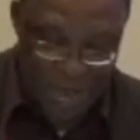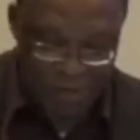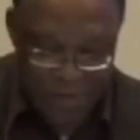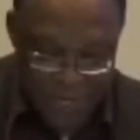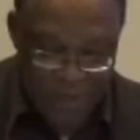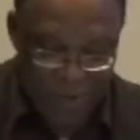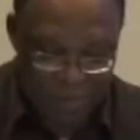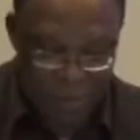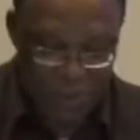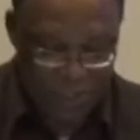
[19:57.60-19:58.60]
African
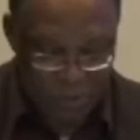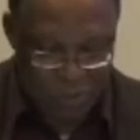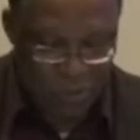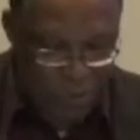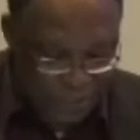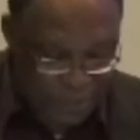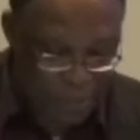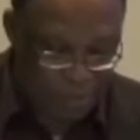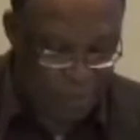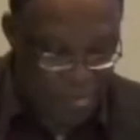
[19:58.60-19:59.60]
musical
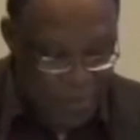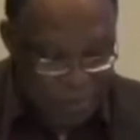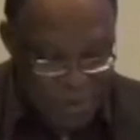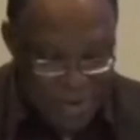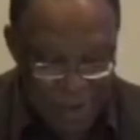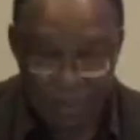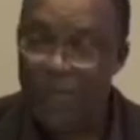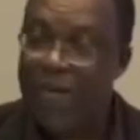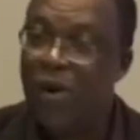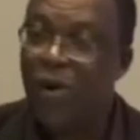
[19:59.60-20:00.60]
wisdom, part of
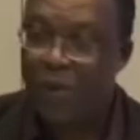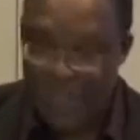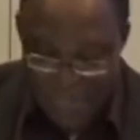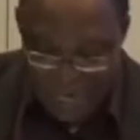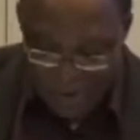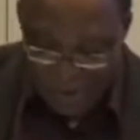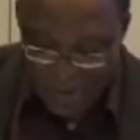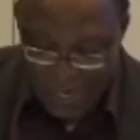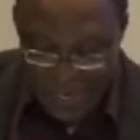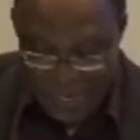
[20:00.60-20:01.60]
the
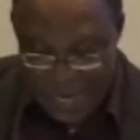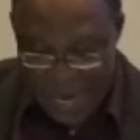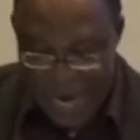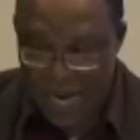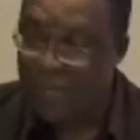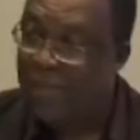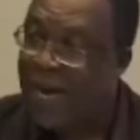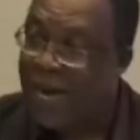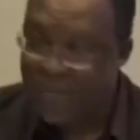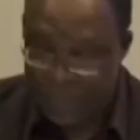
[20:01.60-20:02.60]
ordinary,
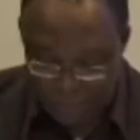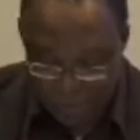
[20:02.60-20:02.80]
unmarked